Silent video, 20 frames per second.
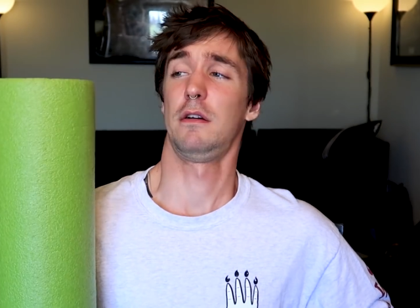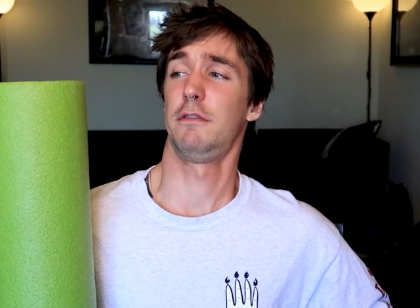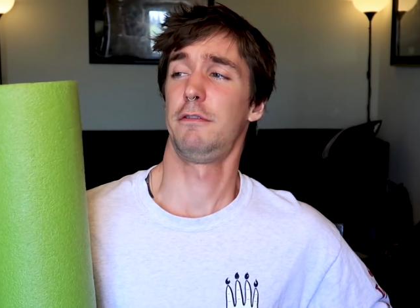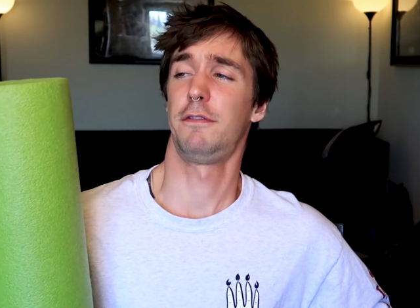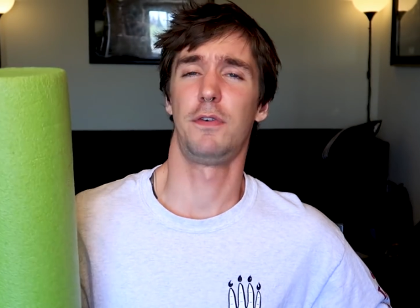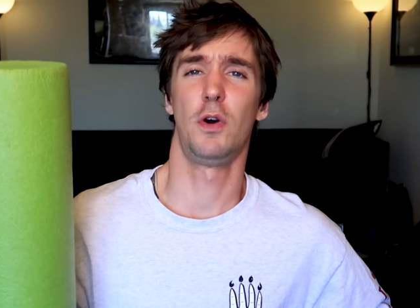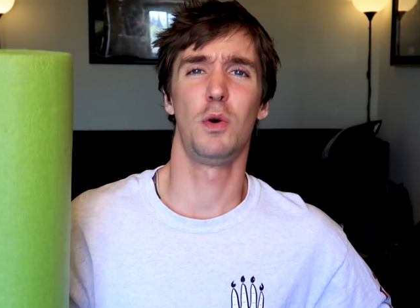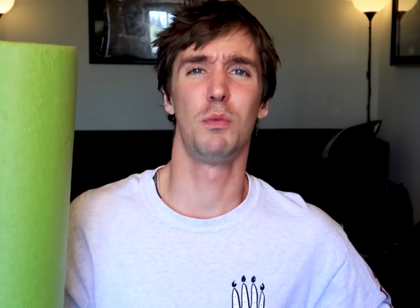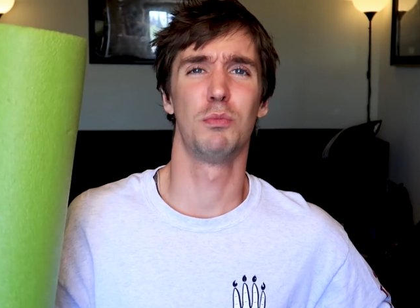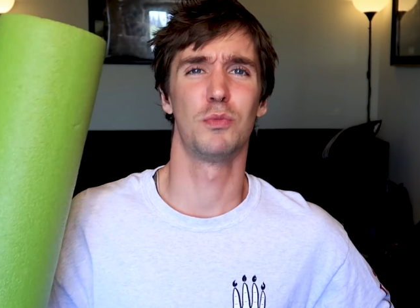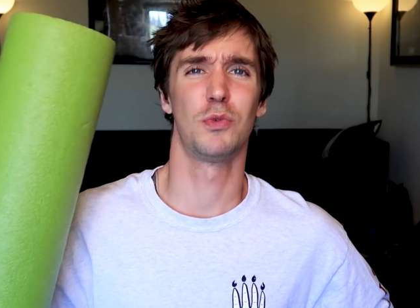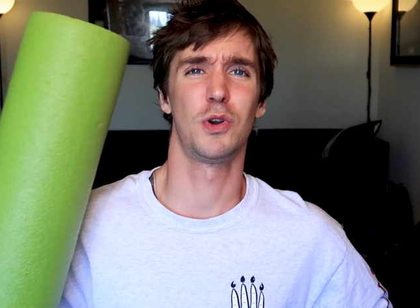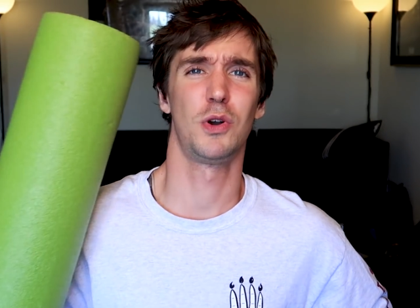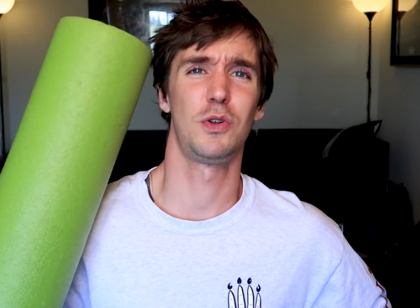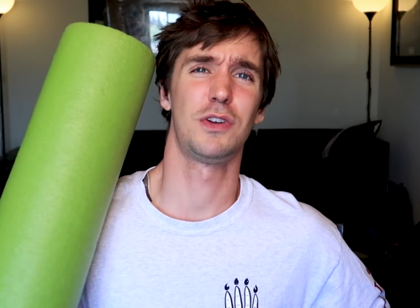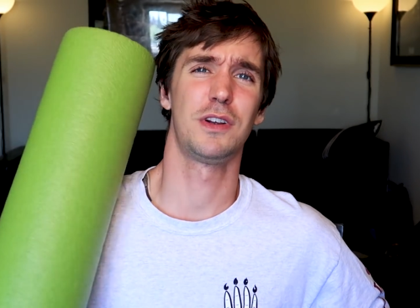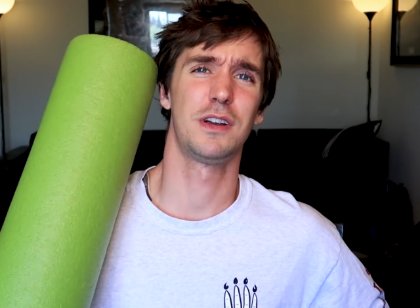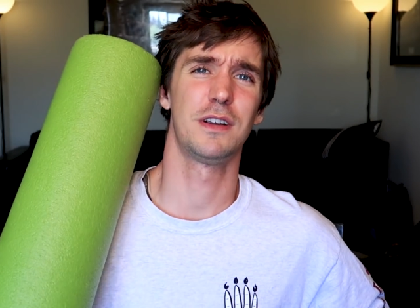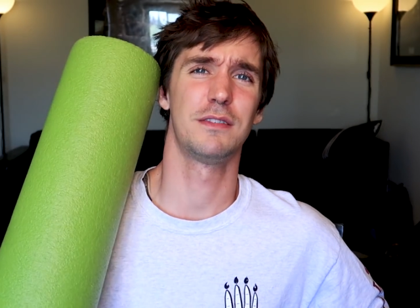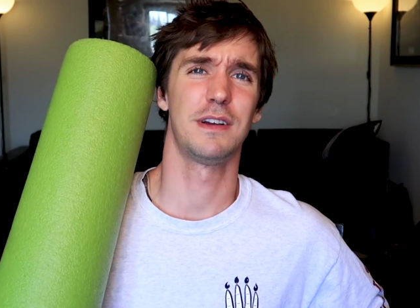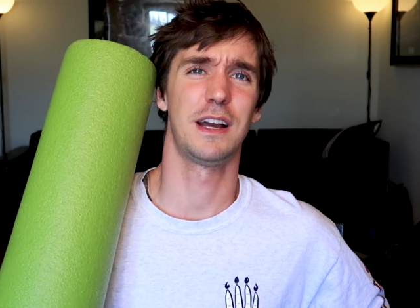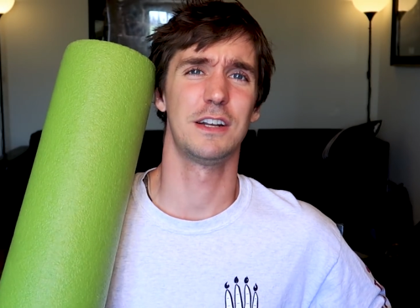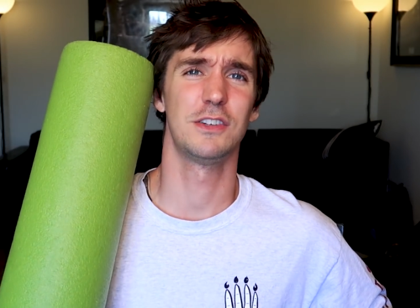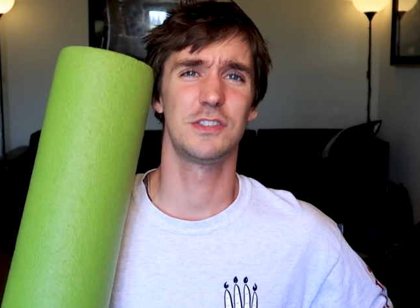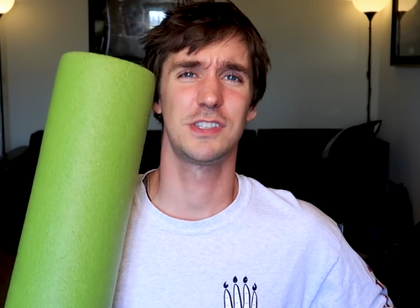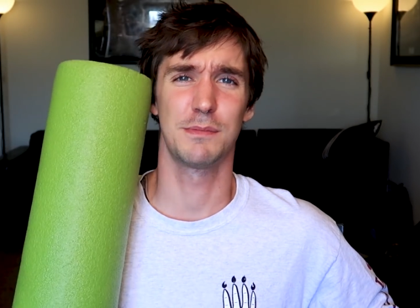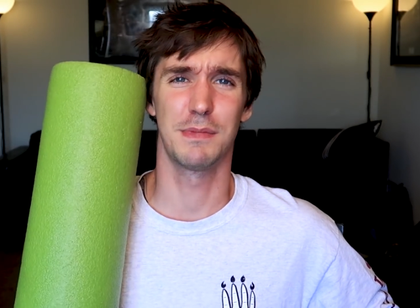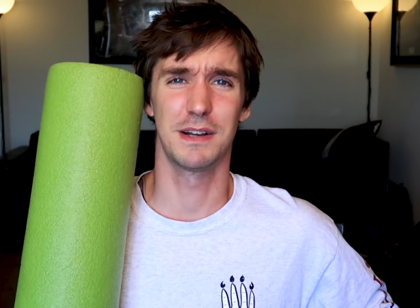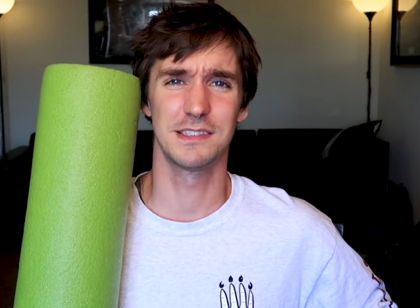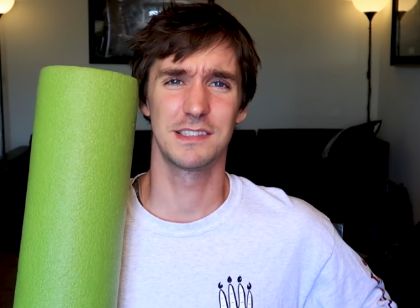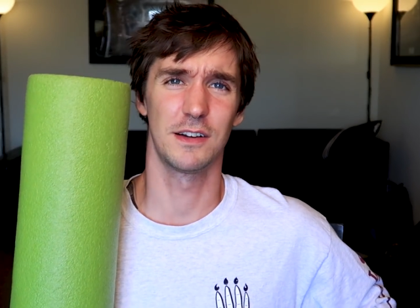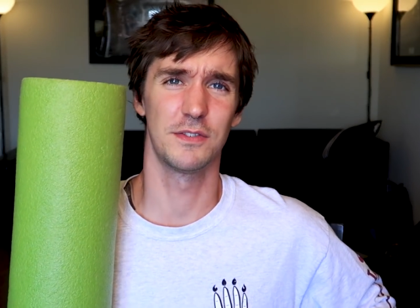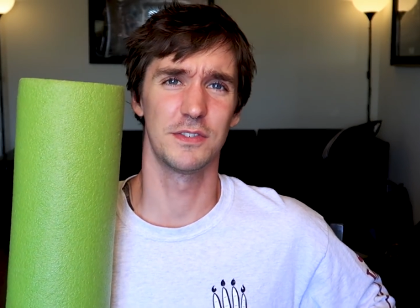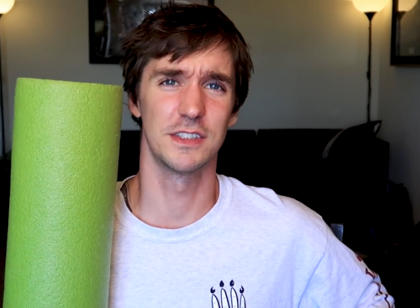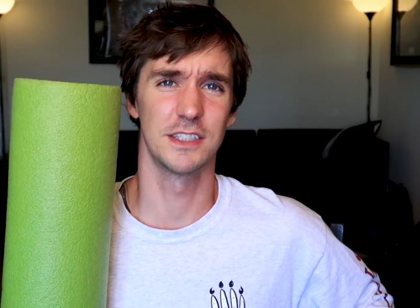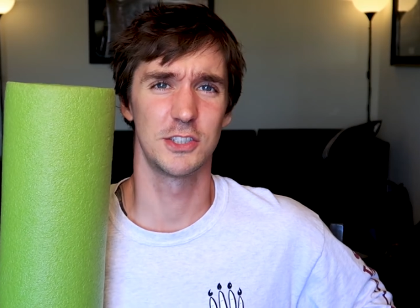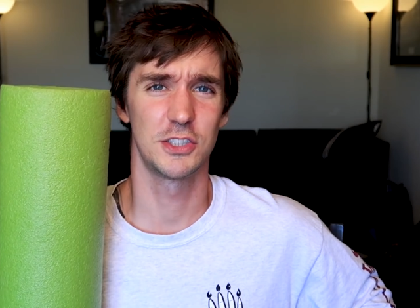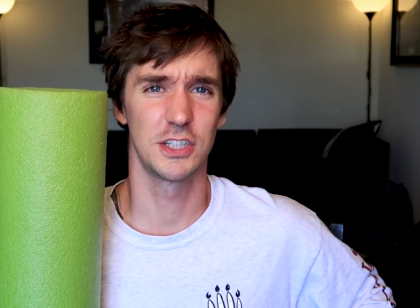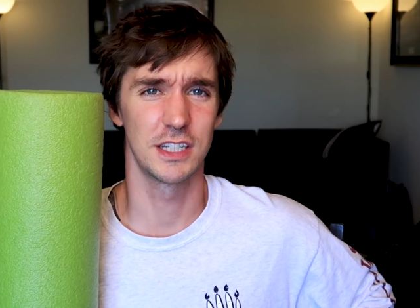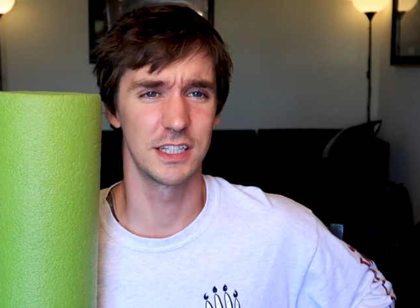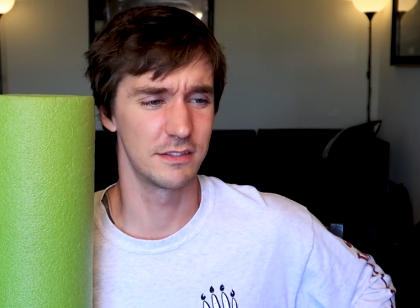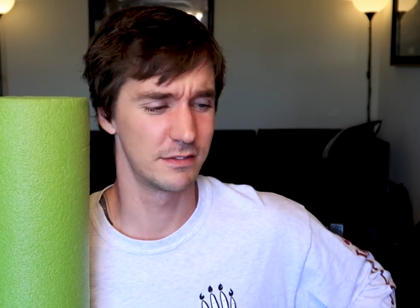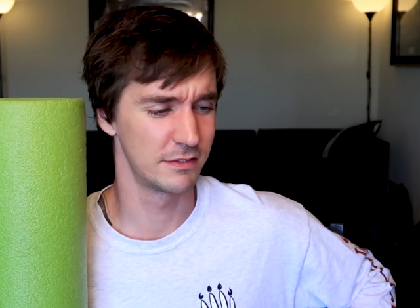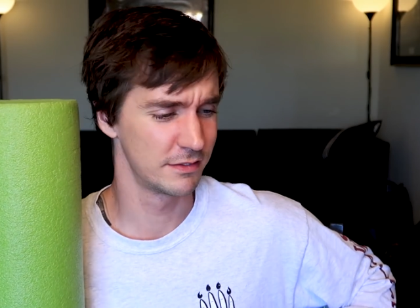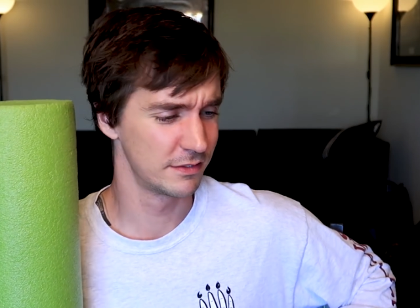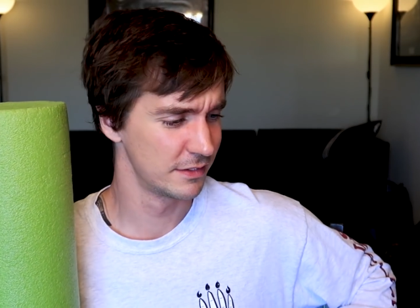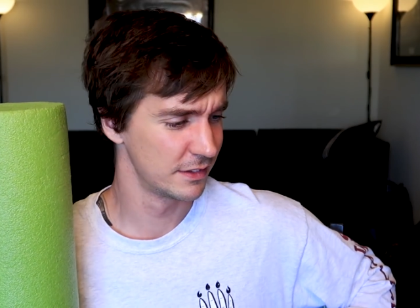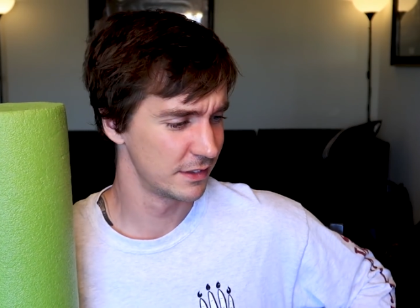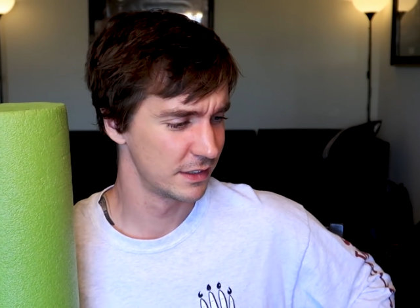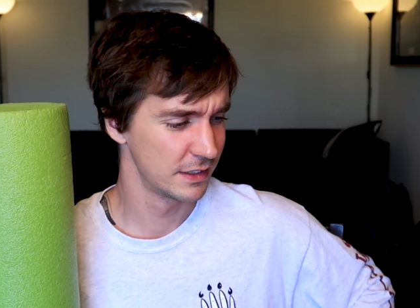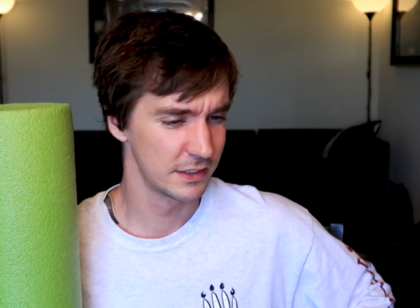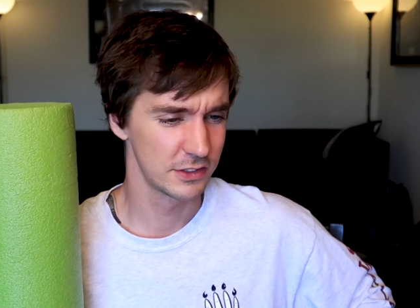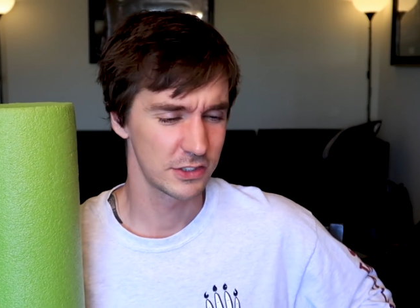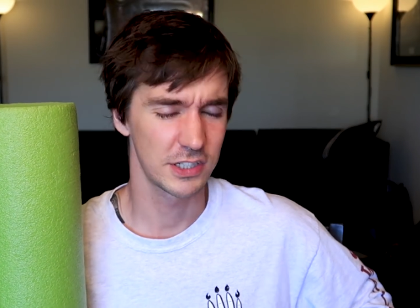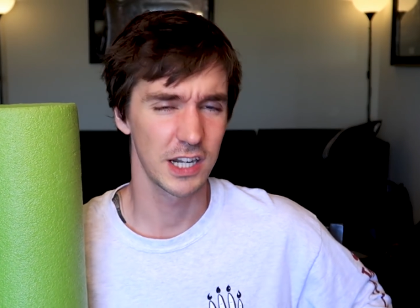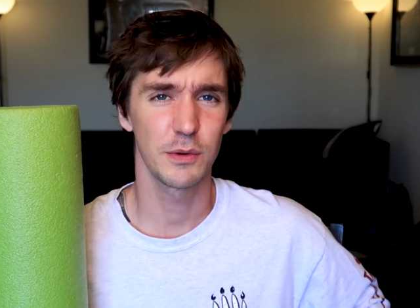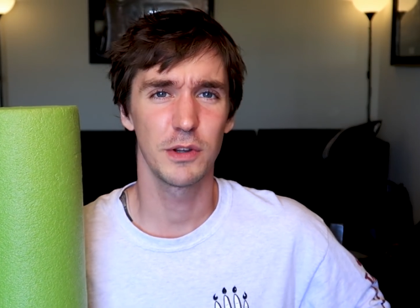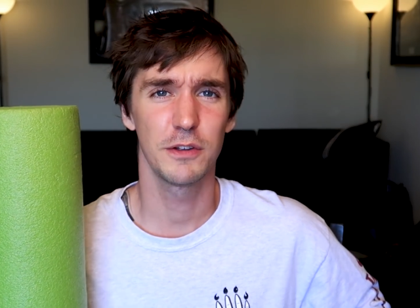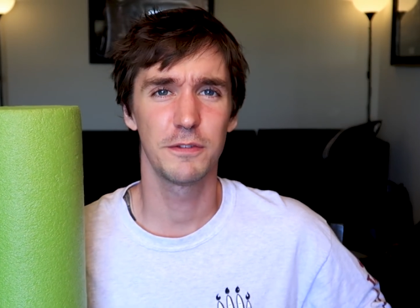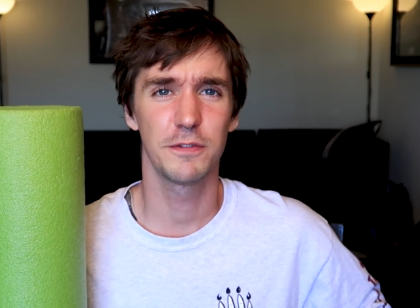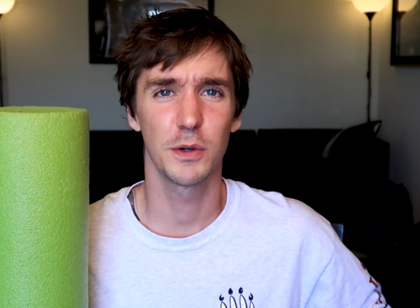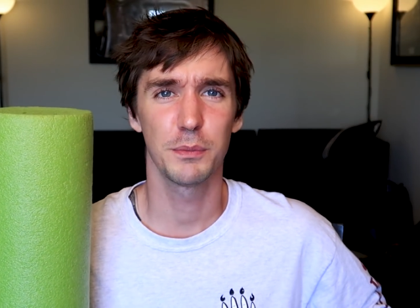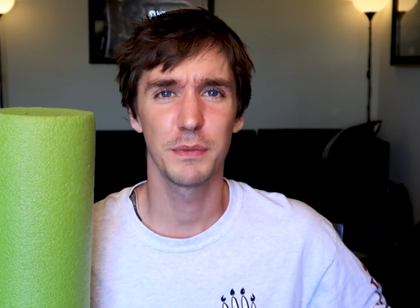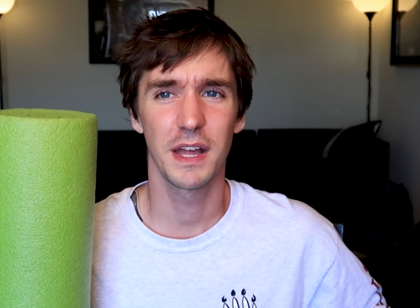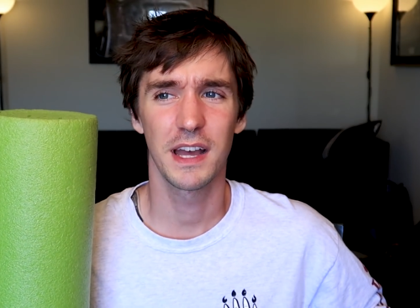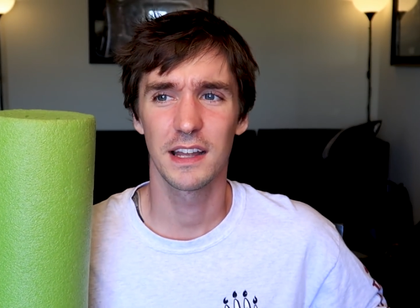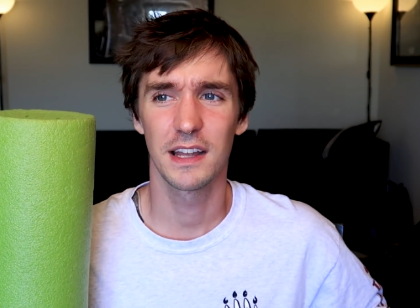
foam roller. I just hit myself in the chin. Should I refilm